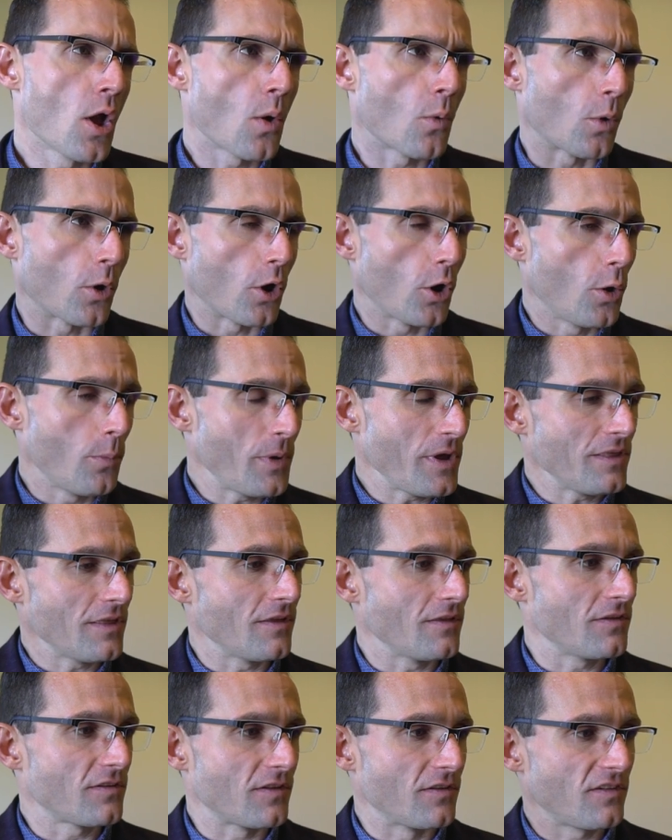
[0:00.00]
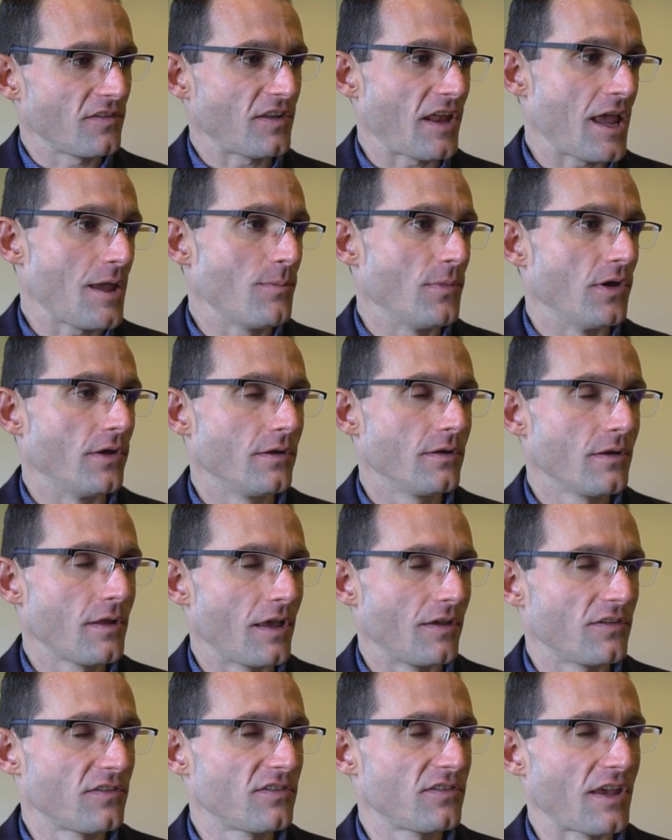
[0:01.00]
We're hoping that sustainment
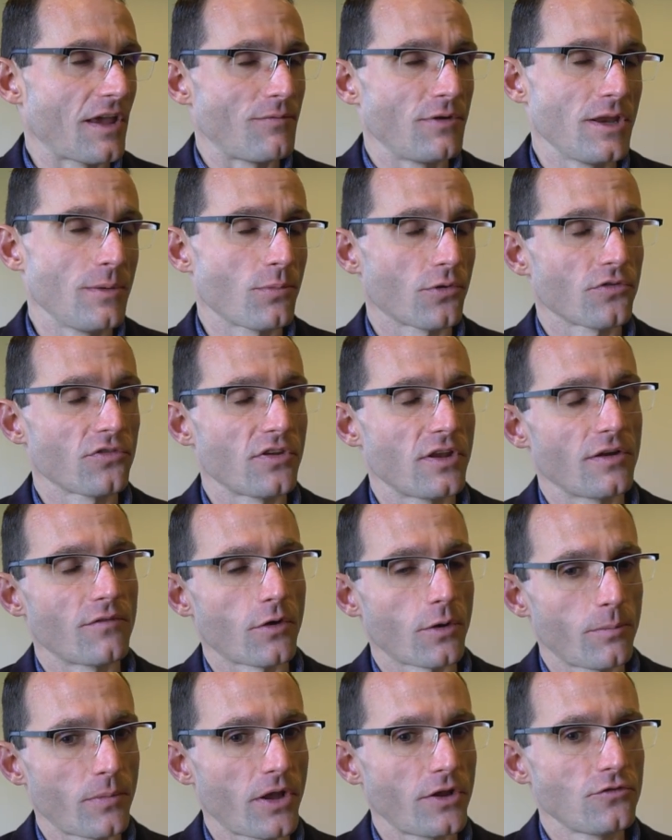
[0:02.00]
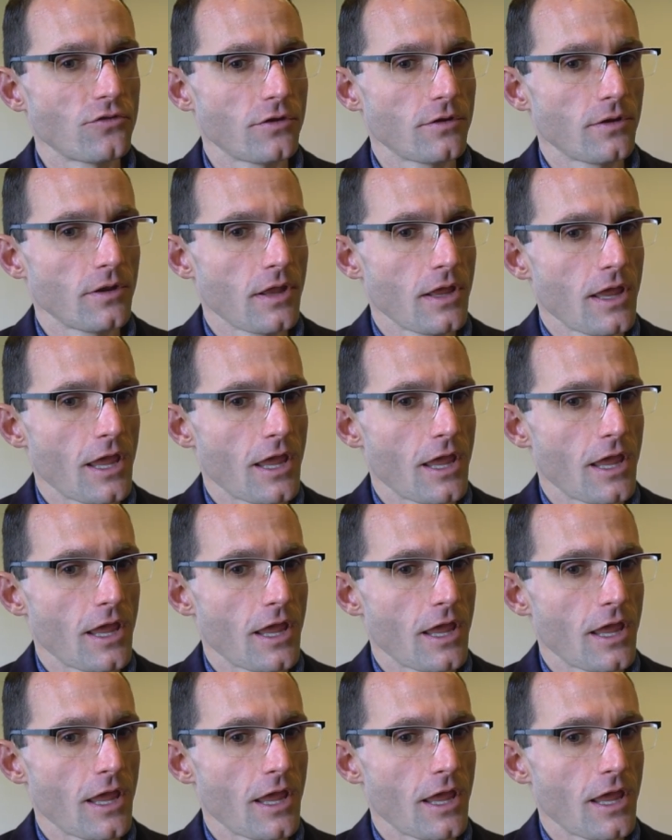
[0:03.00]
has seventy percent of our budget.